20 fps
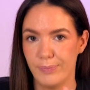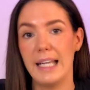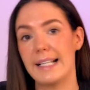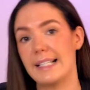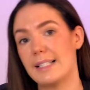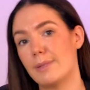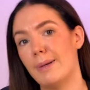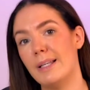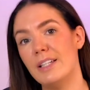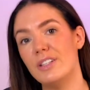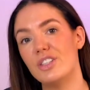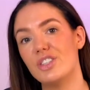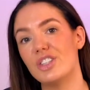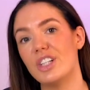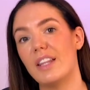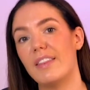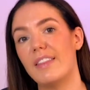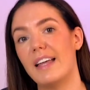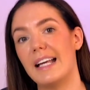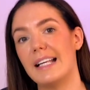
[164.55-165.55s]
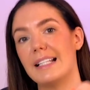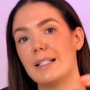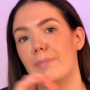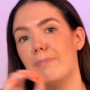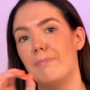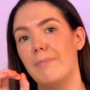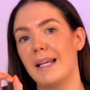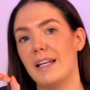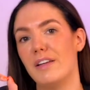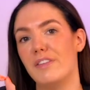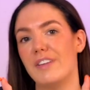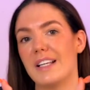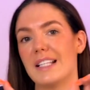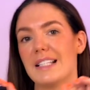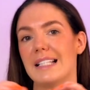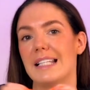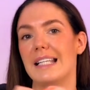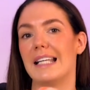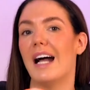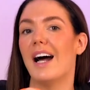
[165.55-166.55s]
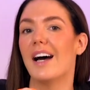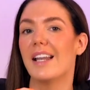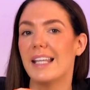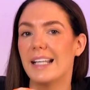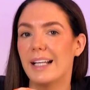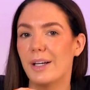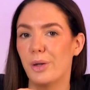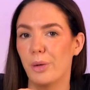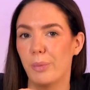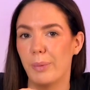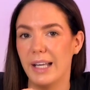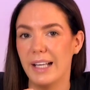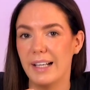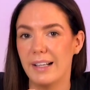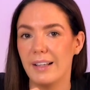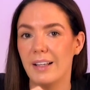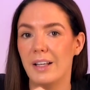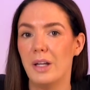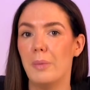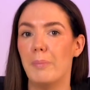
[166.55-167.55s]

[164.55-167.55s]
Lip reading: expenditure that is manifestly uneconomic